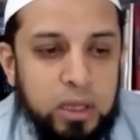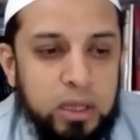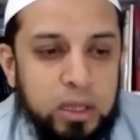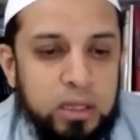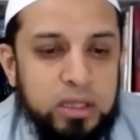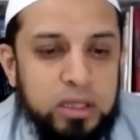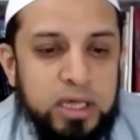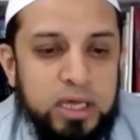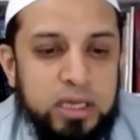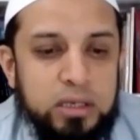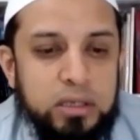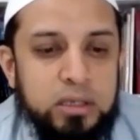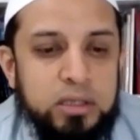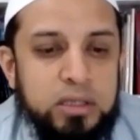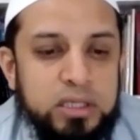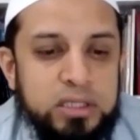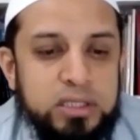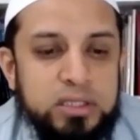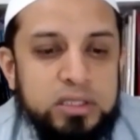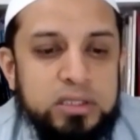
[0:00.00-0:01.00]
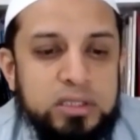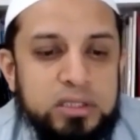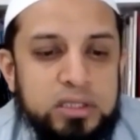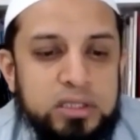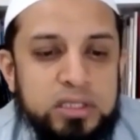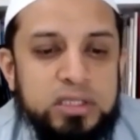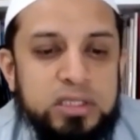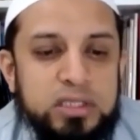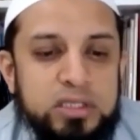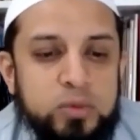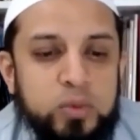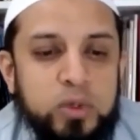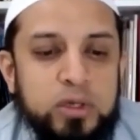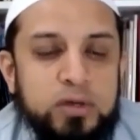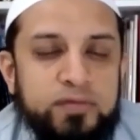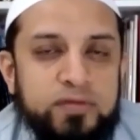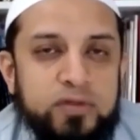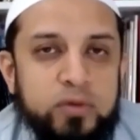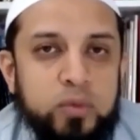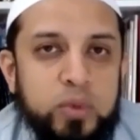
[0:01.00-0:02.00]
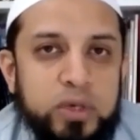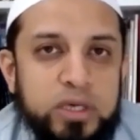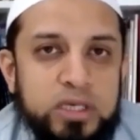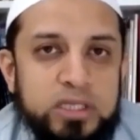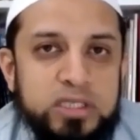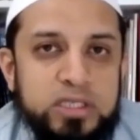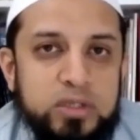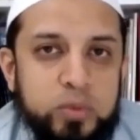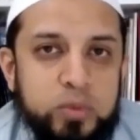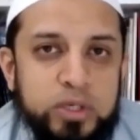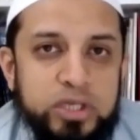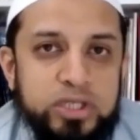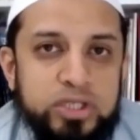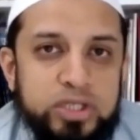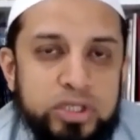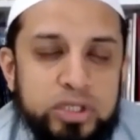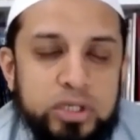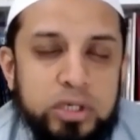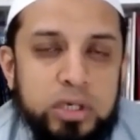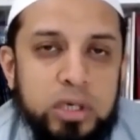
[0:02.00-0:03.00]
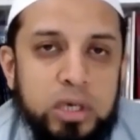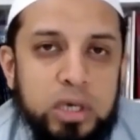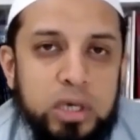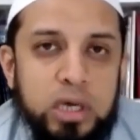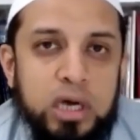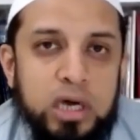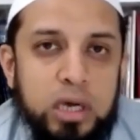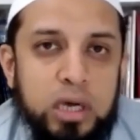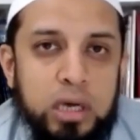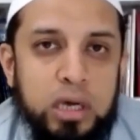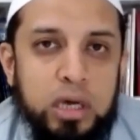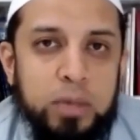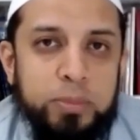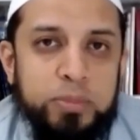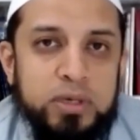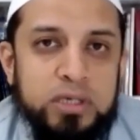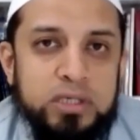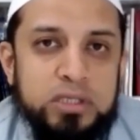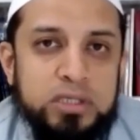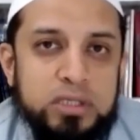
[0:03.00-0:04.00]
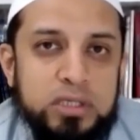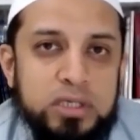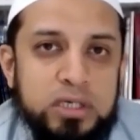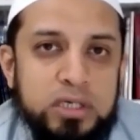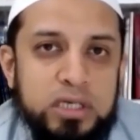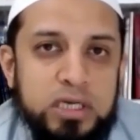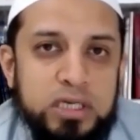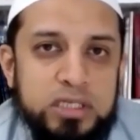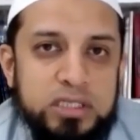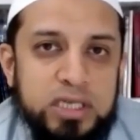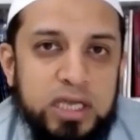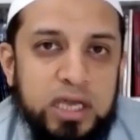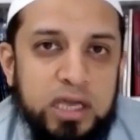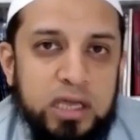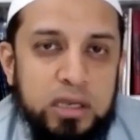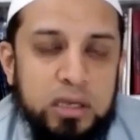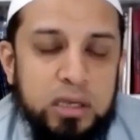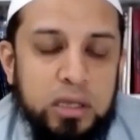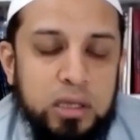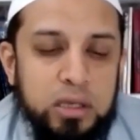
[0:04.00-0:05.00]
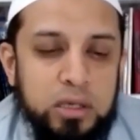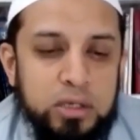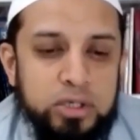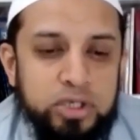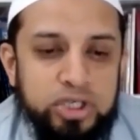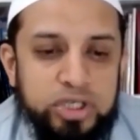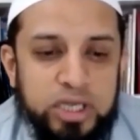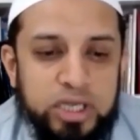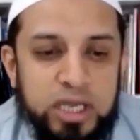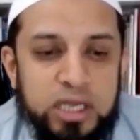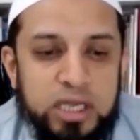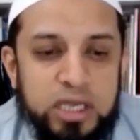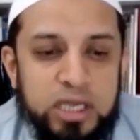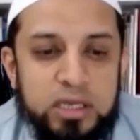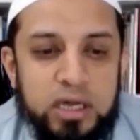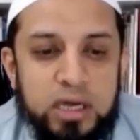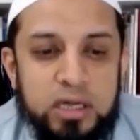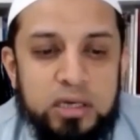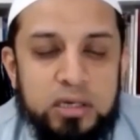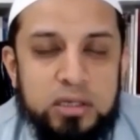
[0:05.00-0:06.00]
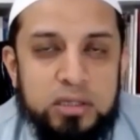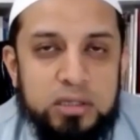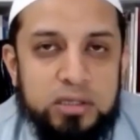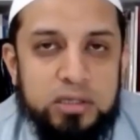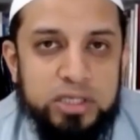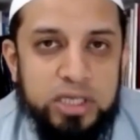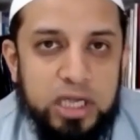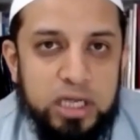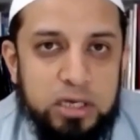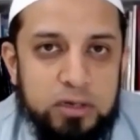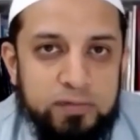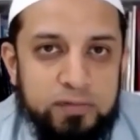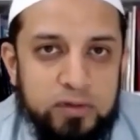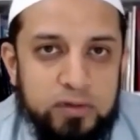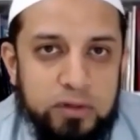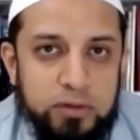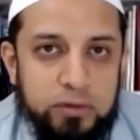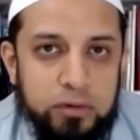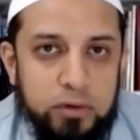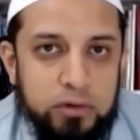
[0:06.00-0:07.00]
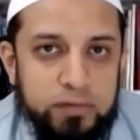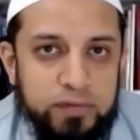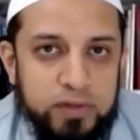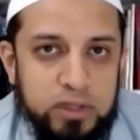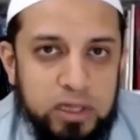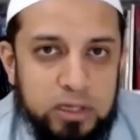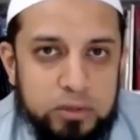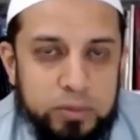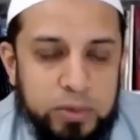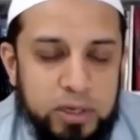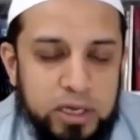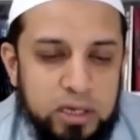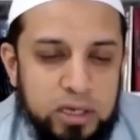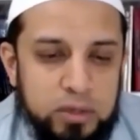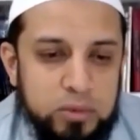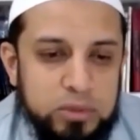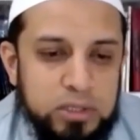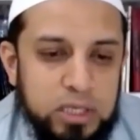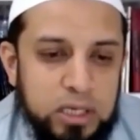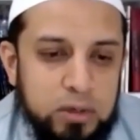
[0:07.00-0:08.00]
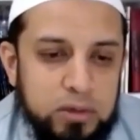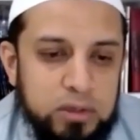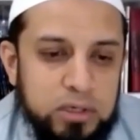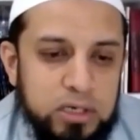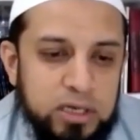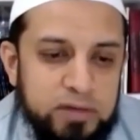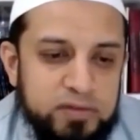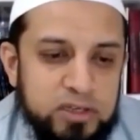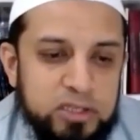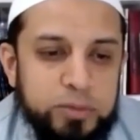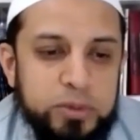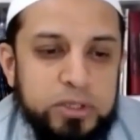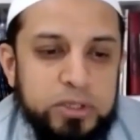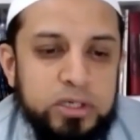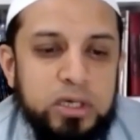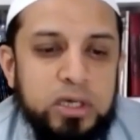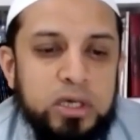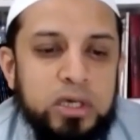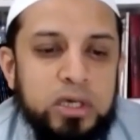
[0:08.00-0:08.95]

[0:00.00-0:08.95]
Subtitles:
then this is one of the ways in which a person can attain shade under the shade of the throne of Allah subhanahu wa ta'ala on the Day of Judgment.